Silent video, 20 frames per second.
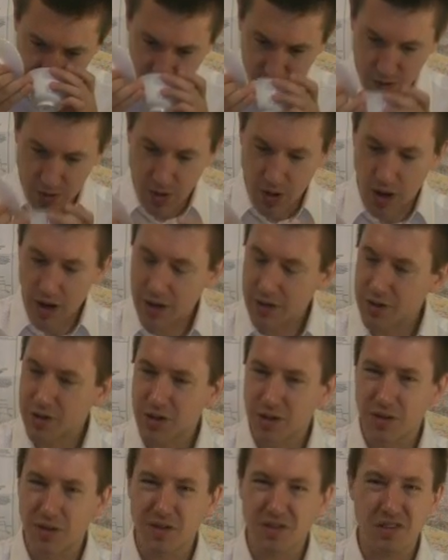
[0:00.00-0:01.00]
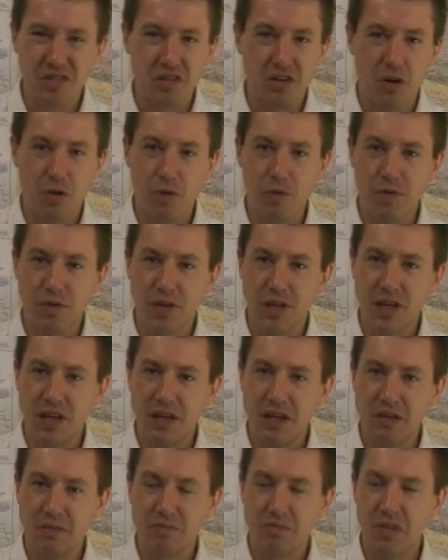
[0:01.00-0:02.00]
not
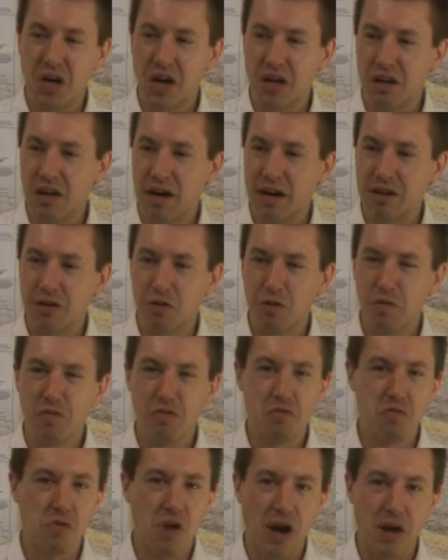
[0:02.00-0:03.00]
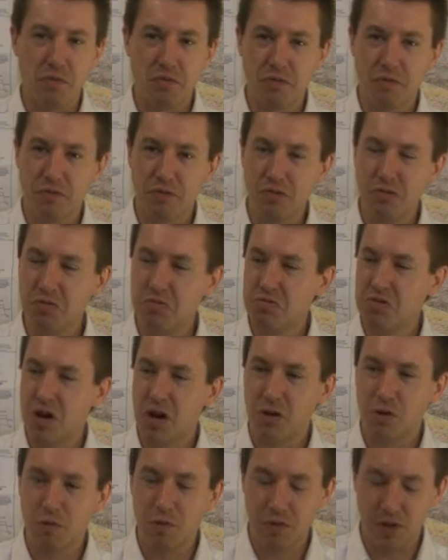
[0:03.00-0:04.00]
not like overripe fruit,
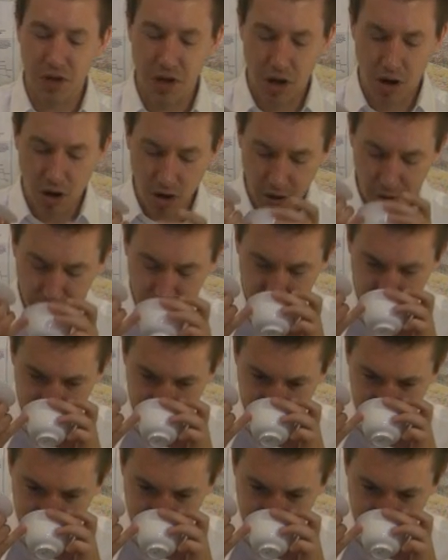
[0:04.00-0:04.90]
not overly harsh.